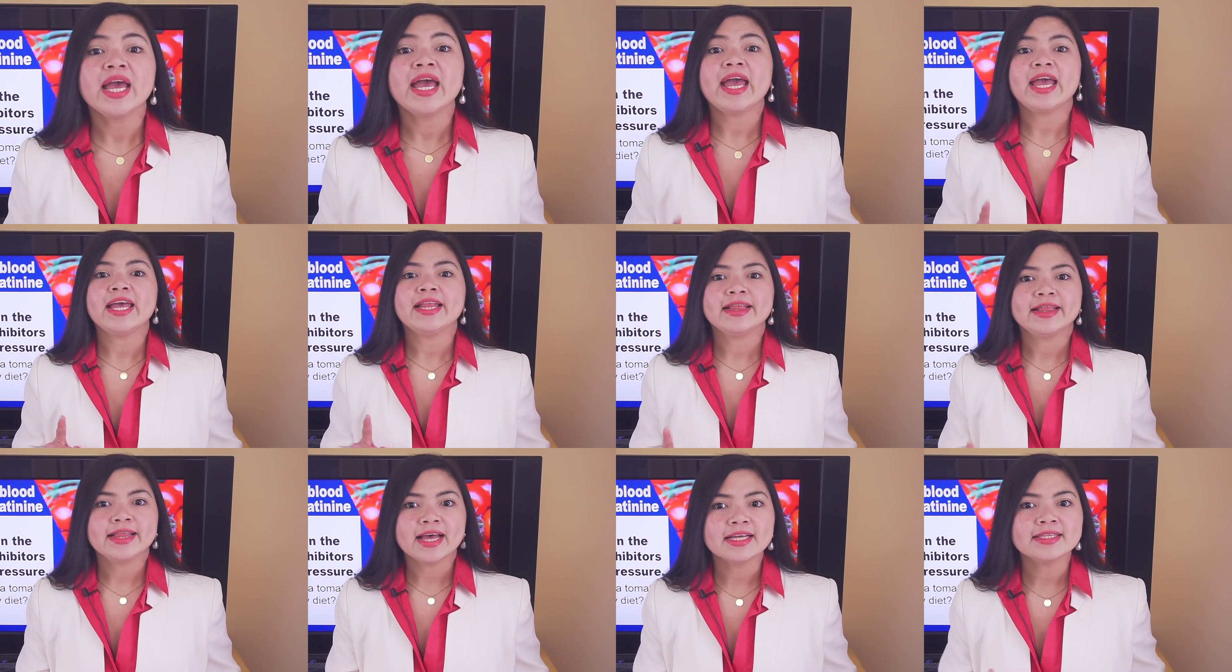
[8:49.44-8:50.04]

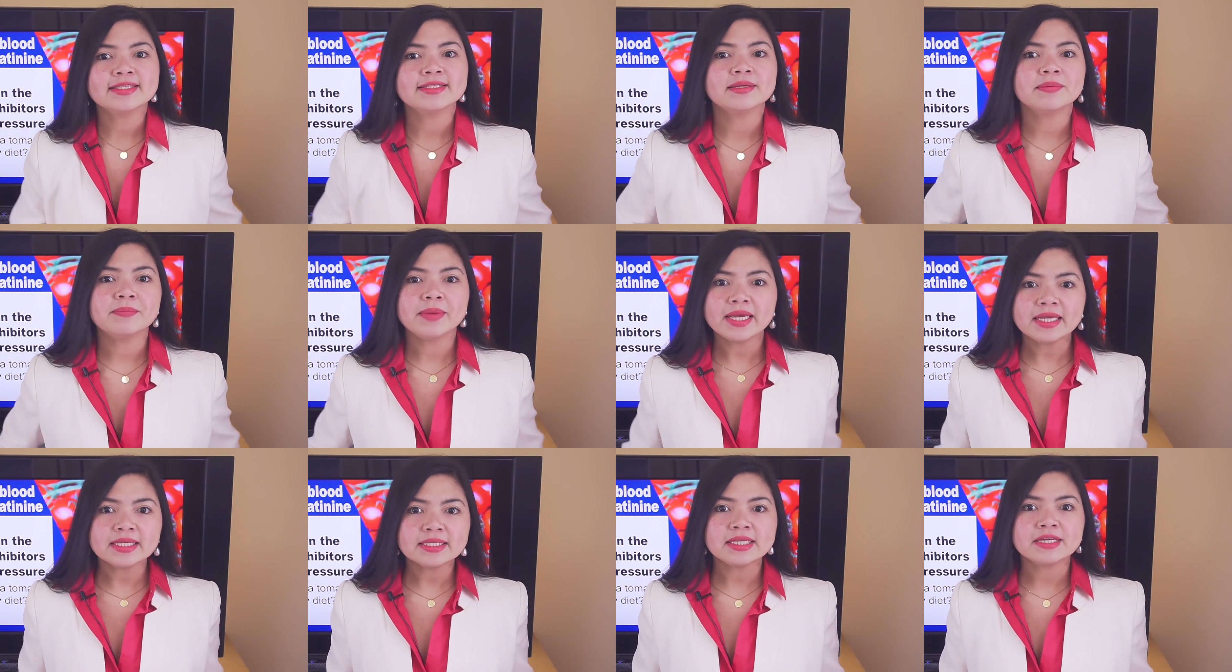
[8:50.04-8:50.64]
And that's
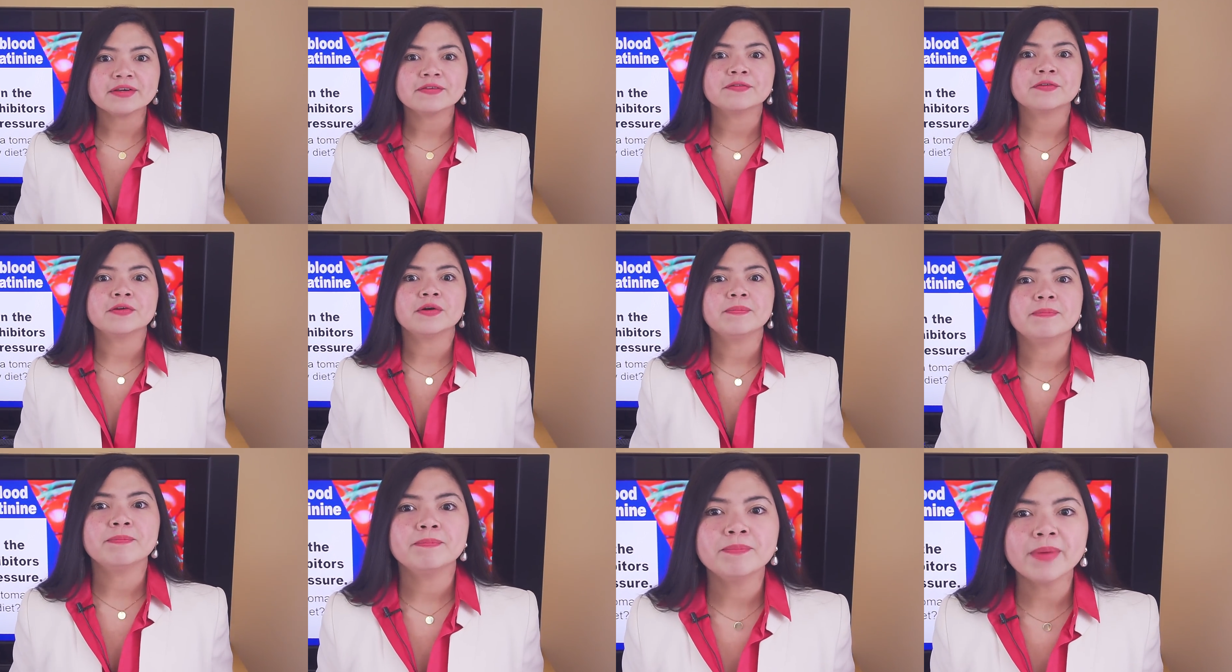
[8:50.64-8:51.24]
amazing
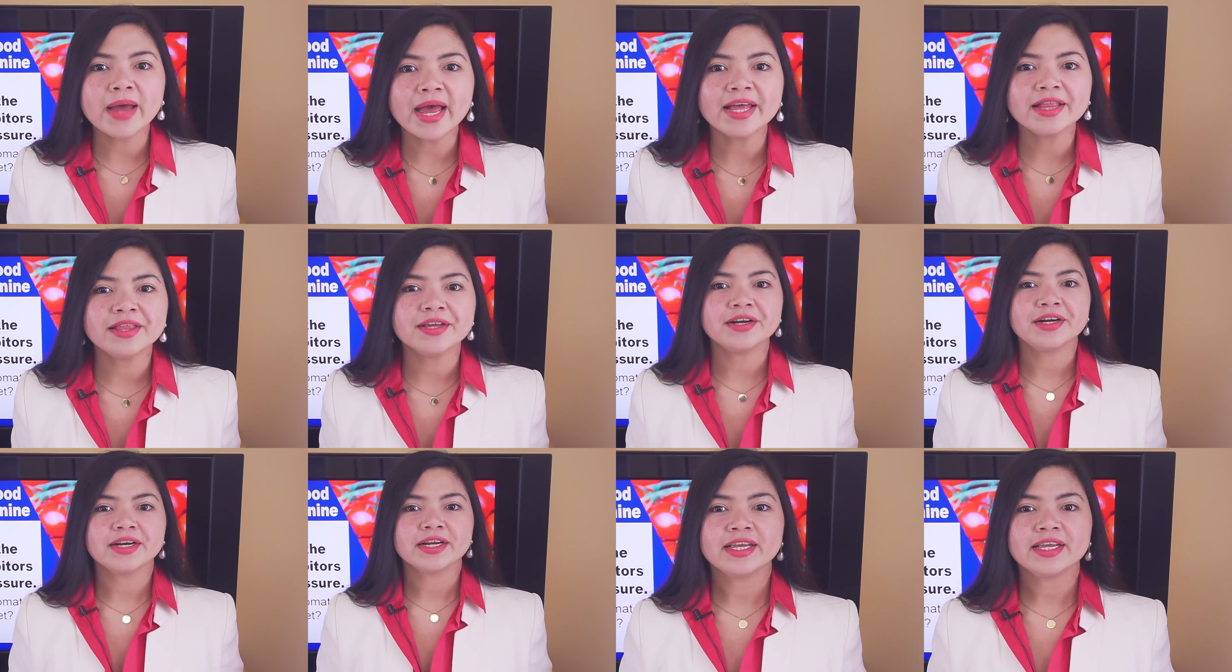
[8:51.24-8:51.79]
for better